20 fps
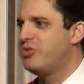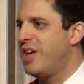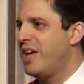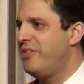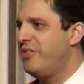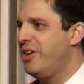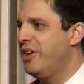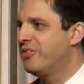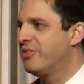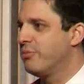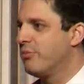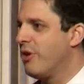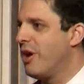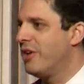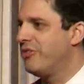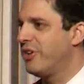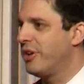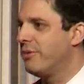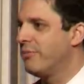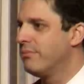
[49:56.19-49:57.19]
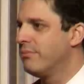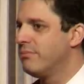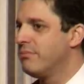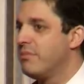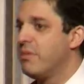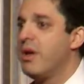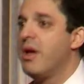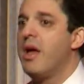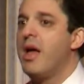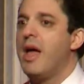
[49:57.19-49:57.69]
atheism rising.
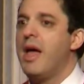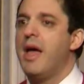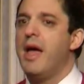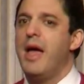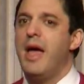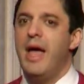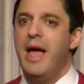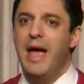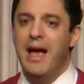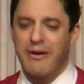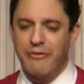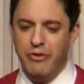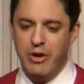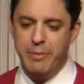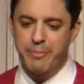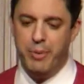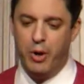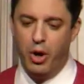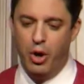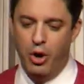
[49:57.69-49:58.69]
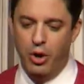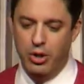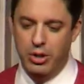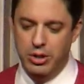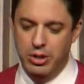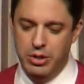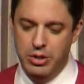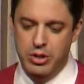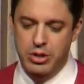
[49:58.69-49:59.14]
Every poll